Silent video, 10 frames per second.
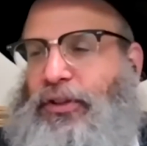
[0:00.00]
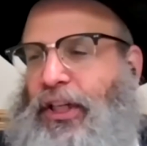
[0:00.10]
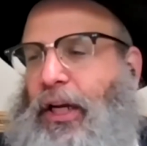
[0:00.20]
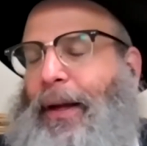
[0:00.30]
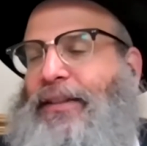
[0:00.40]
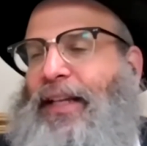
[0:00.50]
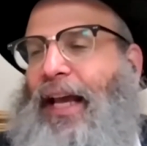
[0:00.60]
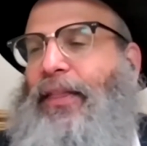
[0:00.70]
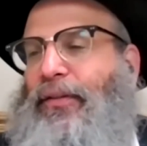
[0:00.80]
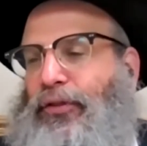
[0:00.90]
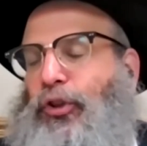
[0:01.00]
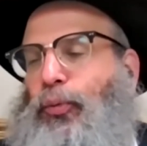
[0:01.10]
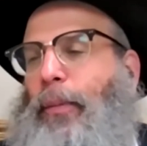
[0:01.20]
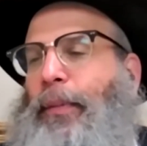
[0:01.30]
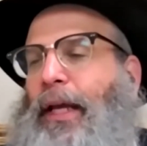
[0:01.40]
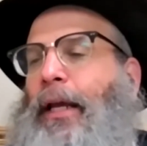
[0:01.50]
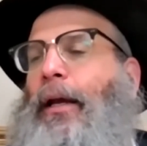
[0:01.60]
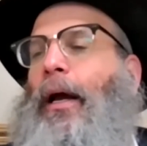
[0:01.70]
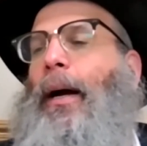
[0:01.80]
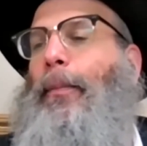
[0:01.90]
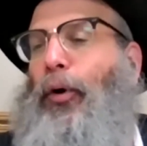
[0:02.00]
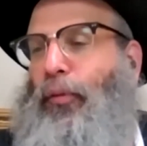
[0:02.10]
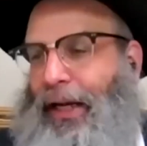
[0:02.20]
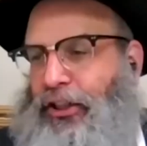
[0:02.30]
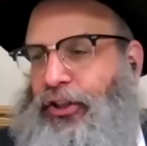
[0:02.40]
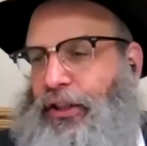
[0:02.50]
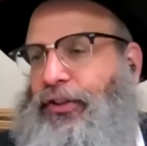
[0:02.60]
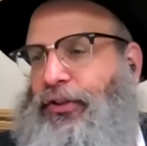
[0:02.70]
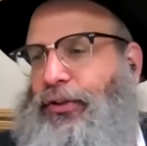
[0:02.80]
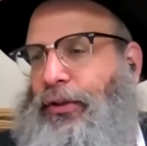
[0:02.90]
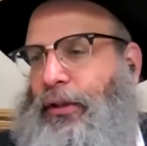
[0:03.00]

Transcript: think about 10, the first one being Bereishis.